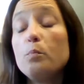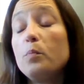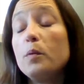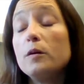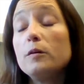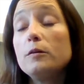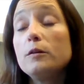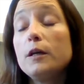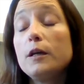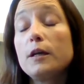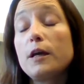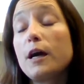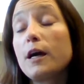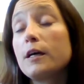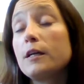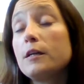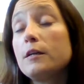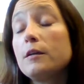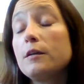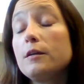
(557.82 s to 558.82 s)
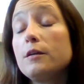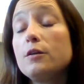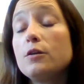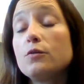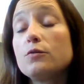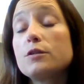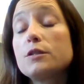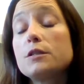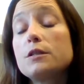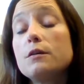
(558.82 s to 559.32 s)
building
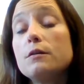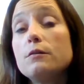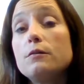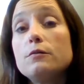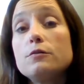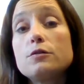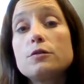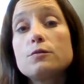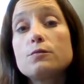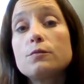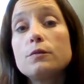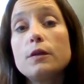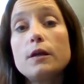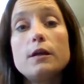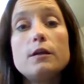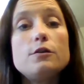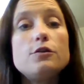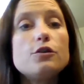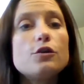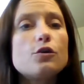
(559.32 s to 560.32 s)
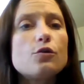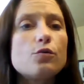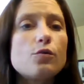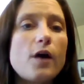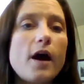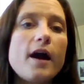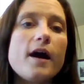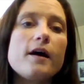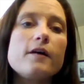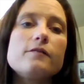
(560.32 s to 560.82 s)
on, skills related to
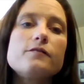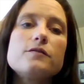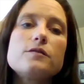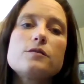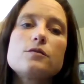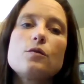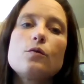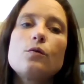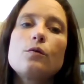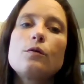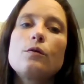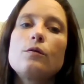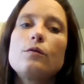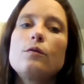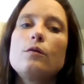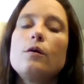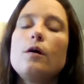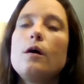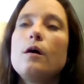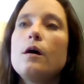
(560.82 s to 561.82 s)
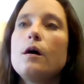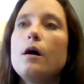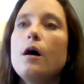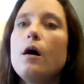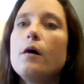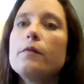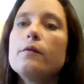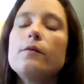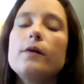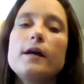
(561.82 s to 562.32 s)
crafts or
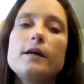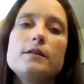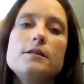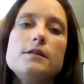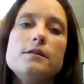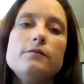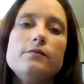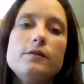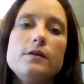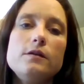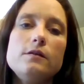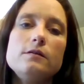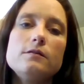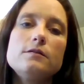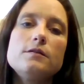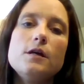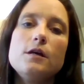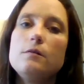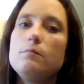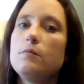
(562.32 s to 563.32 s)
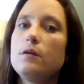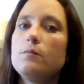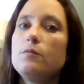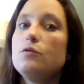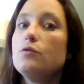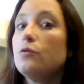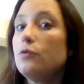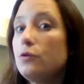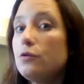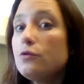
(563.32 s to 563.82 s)
other activities that maybe
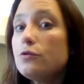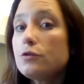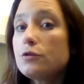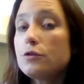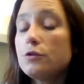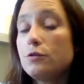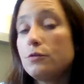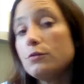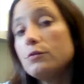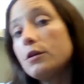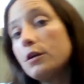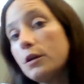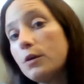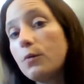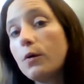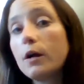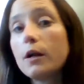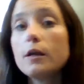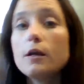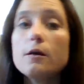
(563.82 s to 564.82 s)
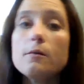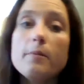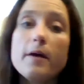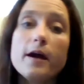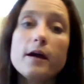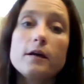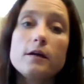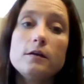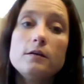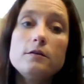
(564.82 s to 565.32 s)
you used to do that you want to get
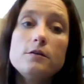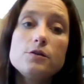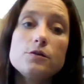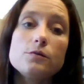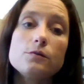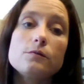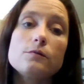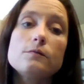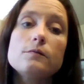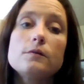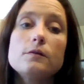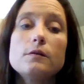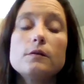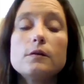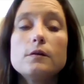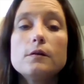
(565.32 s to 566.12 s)
back into.